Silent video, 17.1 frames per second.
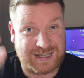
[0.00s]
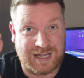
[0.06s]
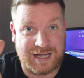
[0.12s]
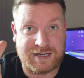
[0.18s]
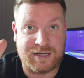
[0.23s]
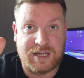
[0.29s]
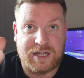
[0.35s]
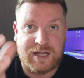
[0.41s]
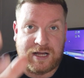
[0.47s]

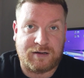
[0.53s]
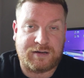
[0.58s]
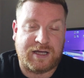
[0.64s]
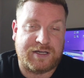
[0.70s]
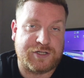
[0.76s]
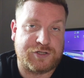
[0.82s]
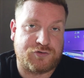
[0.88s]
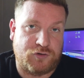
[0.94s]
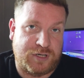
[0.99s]
Again, I'll
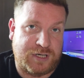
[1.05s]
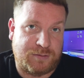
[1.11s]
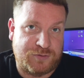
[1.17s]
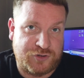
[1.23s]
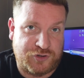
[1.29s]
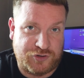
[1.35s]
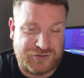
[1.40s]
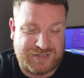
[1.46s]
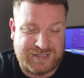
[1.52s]
get the drone out
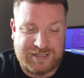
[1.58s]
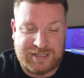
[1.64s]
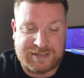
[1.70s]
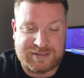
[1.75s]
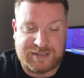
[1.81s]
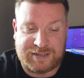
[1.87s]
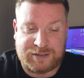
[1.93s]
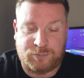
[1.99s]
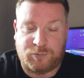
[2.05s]
and just see
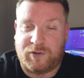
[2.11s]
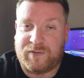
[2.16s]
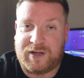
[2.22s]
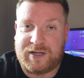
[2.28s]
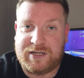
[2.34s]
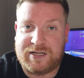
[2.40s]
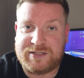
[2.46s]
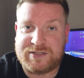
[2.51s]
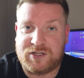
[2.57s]
exactly what
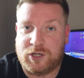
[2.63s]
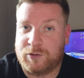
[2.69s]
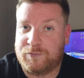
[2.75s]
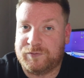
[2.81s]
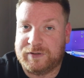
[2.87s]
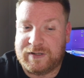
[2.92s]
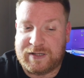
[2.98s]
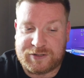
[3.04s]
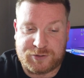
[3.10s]
that is.
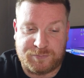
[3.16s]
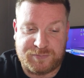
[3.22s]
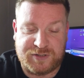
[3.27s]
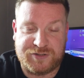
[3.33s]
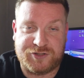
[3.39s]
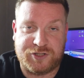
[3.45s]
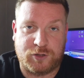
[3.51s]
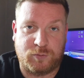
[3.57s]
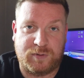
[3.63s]
Hopefully that's
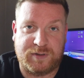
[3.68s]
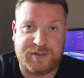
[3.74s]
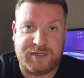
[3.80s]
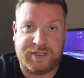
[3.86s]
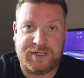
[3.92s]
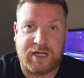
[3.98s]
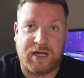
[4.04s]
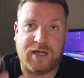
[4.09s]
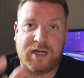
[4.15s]
something to do with
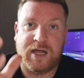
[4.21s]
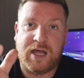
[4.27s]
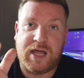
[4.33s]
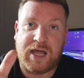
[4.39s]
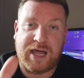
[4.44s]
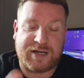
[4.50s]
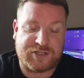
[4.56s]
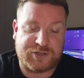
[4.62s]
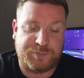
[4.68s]
the
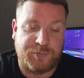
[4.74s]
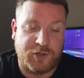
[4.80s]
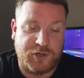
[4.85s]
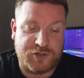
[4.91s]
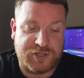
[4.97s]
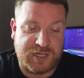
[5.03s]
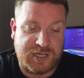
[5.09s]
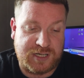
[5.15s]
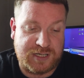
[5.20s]

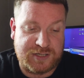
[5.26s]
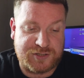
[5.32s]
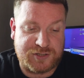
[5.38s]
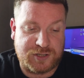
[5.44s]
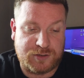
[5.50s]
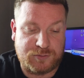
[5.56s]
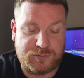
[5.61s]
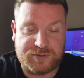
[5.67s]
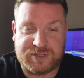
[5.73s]
exposure
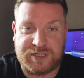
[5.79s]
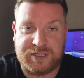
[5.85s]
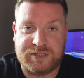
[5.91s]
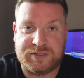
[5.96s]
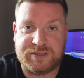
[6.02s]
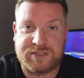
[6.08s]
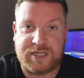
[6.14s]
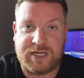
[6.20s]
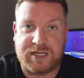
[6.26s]
issues
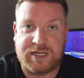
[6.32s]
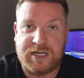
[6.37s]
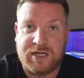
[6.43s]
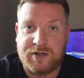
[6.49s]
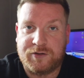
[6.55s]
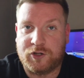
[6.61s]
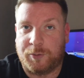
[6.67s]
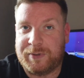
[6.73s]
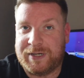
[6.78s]
and
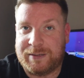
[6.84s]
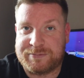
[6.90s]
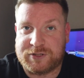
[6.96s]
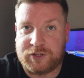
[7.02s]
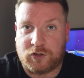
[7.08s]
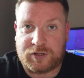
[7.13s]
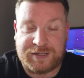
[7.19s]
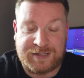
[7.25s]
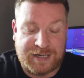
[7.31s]
not being able
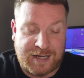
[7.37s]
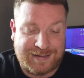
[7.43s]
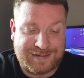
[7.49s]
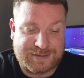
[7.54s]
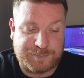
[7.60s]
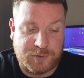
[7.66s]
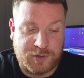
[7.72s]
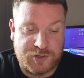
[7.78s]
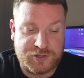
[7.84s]
to lock in that
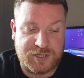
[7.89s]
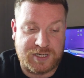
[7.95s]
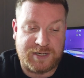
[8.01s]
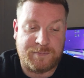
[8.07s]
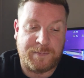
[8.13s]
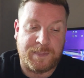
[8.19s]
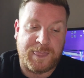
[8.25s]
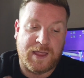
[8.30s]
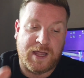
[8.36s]
exposure.